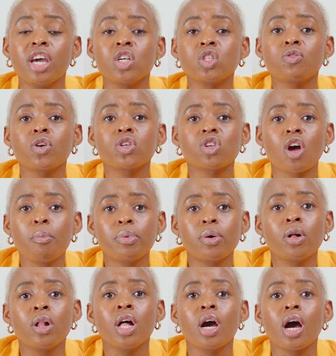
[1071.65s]
So for
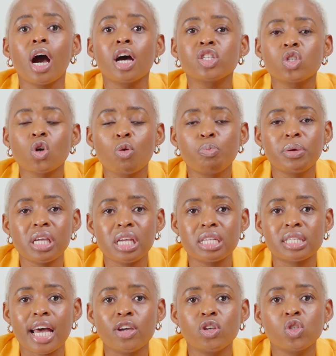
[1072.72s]
example,
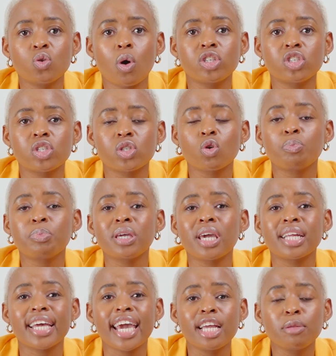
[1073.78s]
soapies. I used to watch a soapie
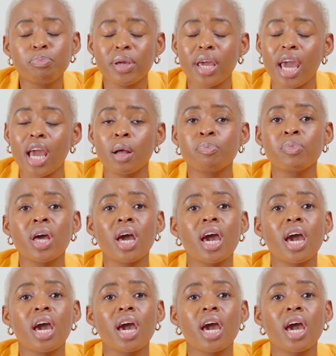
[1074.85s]
at 8 p.m.